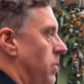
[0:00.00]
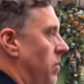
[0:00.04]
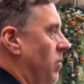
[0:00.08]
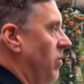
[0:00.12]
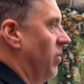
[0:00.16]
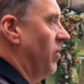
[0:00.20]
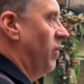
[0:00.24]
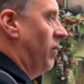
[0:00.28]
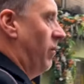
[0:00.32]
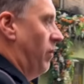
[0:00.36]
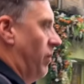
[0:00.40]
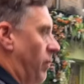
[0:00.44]
we
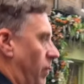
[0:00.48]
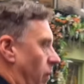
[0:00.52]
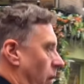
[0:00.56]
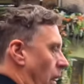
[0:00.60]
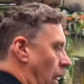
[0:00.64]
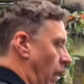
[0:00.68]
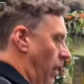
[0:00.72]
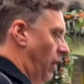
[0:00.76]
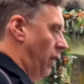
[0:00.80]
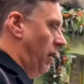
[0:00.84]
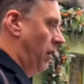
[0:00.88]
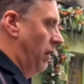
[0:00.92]
find
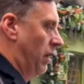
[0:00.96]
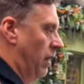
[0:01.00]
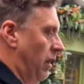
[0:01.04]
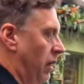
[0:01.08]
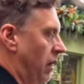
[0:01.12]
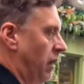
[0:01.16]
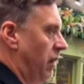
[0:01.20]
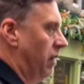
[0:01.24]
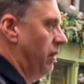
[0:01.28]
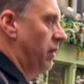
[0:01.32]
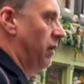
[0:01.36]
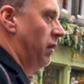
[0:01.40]
out what
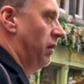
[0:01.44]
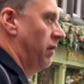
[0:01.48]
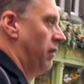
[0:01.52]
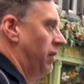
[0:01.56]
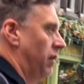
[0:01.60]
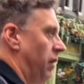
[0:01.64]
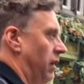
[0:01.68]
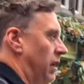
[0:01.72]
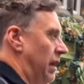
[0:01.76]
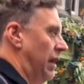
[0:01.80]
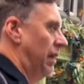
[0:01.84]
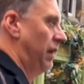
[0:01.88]
Edinburgh
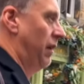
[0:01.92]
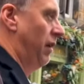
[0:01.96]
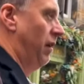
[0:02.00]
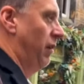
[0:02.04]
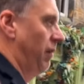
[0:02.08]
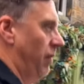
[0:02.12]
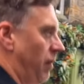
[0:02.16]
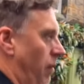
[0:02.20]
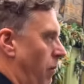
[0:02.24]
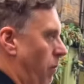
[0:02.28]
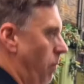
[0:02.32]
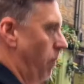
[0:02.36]

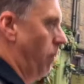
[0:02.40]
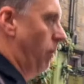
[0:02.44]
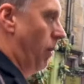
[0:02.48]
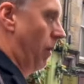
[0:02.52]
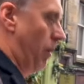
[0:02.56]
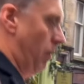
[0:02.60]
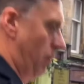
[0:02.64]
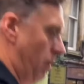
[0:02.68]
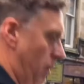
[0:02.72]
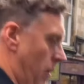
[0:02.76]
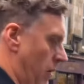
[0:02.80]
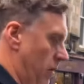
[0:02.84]
Interfaith
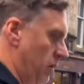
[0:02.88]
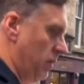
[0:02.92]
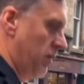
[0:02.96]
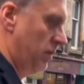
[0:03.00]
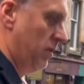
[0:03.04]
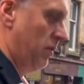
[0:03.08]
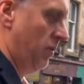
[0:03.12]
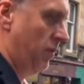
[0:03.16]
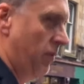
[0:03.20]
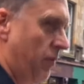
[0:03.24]
means